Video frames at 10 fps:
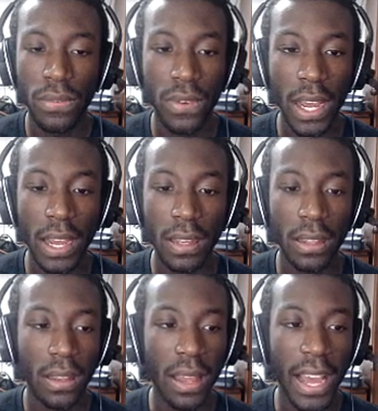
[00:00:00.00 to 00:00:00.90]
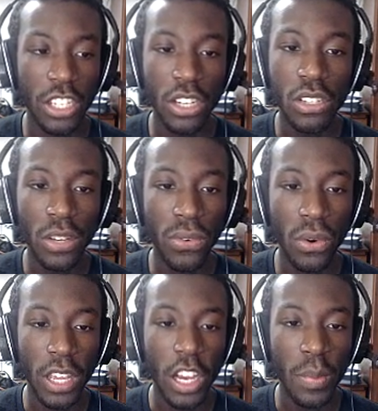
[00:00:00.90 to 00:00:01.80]
Fuck. I should have used the
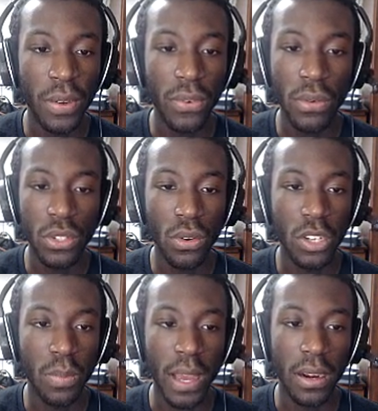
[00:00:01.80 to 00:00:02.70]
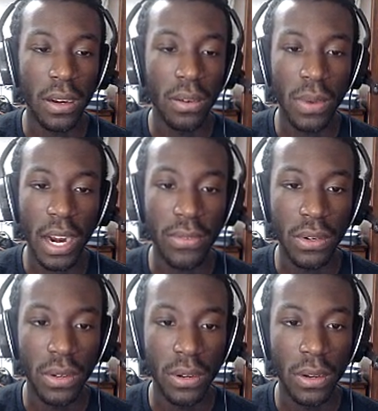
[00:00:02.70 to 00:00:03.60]
full heal, but full restore is better. Whatever.